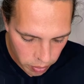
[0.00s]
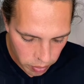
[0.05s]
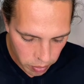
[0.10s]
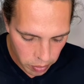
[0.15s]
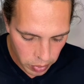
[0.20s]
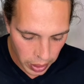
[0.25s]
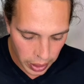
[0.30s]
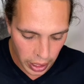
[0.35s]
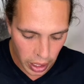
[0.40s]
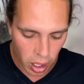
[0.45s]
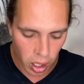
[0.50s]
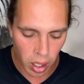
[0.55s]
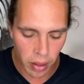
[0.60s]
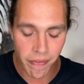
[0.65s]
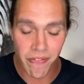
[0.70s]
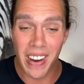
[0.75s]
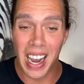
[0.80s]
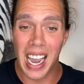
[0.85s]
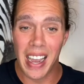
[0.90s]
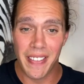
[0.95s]
well, they call it
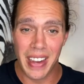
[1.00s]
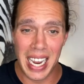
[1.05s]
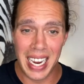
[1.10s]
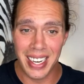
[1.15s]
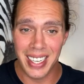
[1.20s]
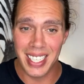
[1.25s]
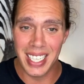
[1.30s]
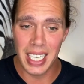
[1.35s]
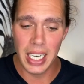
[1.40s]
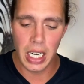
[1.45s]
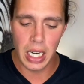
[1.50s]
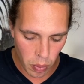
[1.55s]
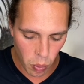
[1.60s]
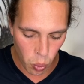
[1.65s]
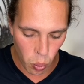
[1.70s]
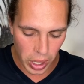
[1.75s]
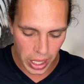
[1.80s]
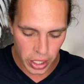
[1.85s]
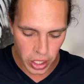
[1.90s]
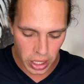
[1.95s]
518,
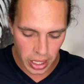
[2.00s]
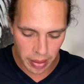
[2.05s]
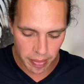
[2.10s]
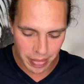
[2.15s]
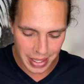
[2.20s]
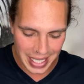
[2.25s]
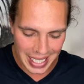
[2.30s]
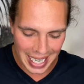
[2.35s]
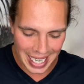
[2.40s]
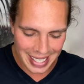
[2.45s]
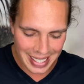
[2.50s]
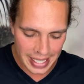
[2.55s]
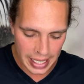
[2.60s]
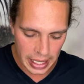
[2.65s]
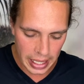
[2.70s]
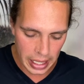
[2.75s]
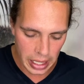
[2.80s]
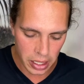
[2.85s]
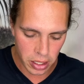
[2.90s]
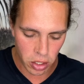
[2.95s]
which I'm
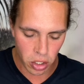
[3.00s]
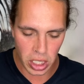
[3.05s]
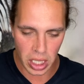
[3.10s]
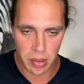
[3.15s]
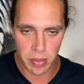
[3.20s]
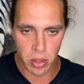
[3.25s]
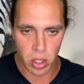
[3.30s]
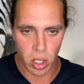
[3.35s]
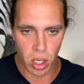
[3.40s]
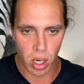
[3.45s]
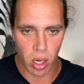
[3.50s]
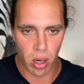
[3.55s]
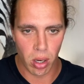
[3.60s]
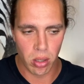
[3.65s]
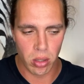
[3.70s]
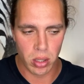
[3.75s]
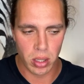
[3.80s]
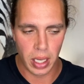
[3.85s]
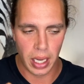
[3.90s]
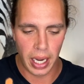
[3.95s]
guessing is James
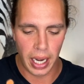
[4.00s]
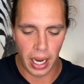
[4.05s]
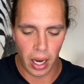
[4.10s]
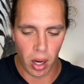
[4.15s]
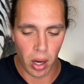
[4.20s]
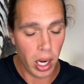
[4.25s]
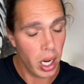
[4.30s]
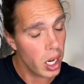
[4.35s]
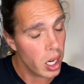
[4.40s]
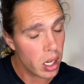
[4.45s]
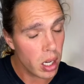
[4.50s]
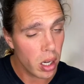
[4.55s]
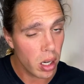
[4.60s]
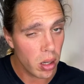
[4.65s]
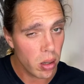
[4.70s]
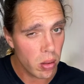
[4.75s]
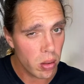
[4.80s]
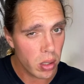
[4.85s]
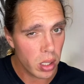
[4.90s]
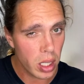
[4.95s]
Charles area
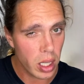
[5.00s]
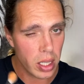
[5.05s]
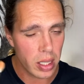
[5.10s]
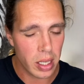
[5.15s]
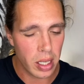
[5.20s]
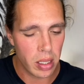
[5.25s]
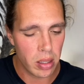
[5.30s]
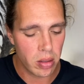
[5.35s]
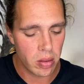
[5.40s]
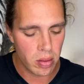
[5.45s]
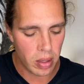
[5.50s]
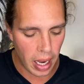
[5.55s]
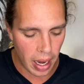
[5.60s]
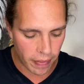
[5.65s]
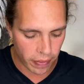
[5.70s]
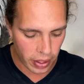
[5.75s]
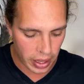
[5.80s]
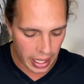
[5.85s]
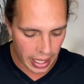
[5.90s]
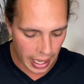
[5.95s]
code, because
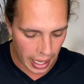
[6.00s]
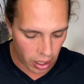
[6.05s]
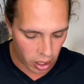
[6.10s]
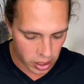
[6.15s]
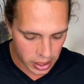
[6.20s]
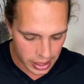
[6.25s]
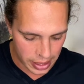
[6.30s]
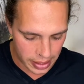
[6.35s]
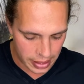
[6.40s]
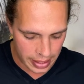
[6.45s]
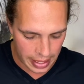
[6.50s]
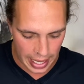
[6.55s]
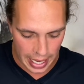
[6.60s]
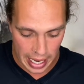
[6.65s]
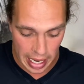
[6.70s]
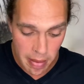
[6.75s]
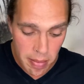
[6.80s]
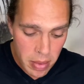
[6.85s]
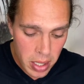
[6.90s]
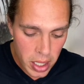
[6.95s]
everything else is
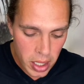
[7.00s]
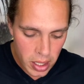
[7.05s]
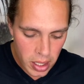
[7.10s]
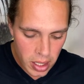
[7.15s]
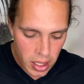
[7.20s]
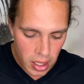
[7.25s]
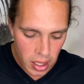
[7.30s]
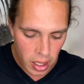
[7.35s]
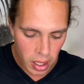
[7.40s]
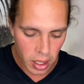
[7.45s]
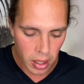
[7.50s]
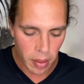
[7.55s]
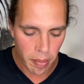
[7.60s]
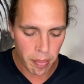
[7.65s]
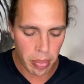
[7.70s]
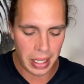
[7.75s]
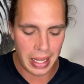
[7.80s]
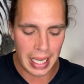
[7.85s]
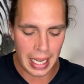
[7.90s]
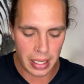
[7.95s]
named.
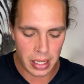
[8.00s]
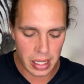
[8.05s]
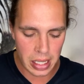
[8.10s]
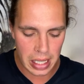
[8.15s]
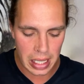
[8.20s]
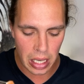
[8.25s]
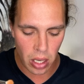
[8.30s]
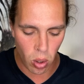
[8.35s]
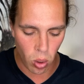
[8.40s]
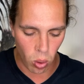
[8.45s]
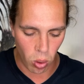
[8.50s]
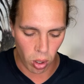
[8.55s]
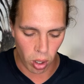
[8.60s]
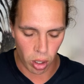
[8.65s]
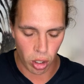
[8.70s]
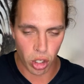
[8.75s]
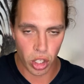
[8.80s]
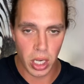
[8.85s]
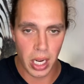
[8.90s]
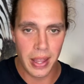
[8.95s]
But that's the
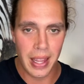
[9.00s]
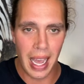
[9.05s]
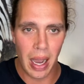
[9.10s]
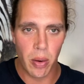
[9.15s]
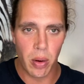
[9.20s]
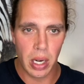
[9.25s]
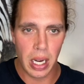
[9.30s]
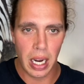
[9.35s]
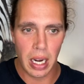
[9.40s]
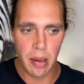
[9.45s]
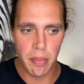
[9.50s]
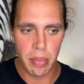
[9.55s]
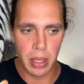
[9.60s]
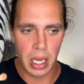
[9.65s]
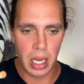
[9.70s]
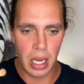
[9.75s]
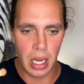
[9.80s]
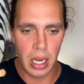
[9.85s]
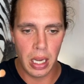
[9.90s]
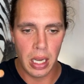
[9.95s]
orange, and that will kind of
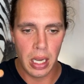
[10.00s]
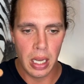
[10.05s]
be